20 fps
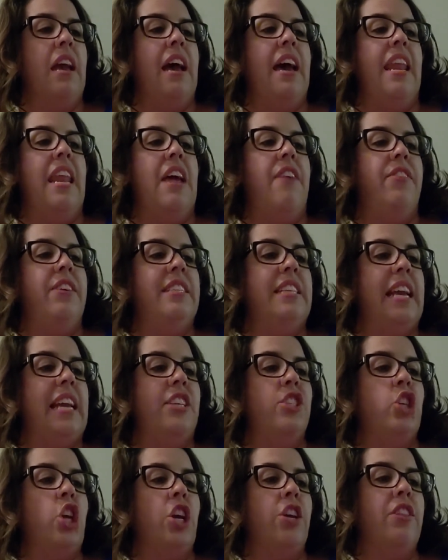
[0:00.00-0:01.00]
And every day
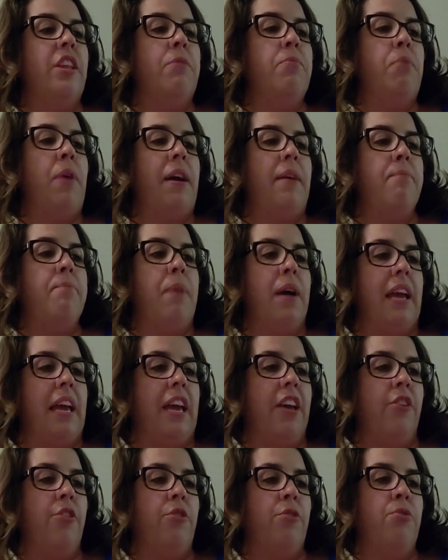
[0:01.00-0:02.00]
Charlie
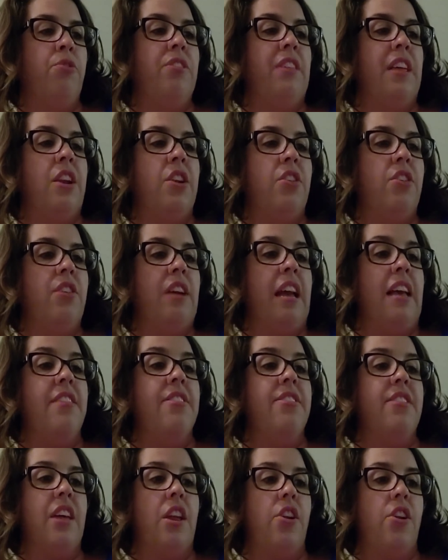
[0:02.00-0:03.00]
Bucket grew thinner
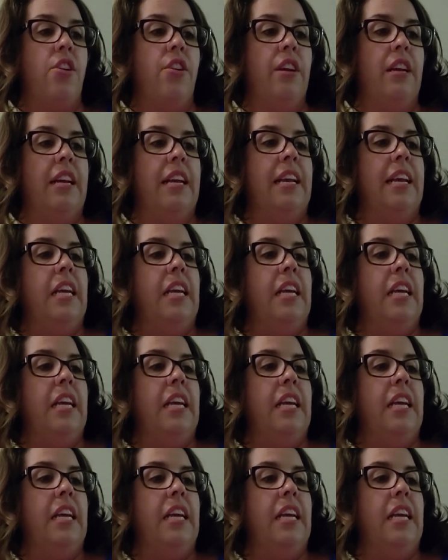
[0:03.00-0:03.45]
and thinner.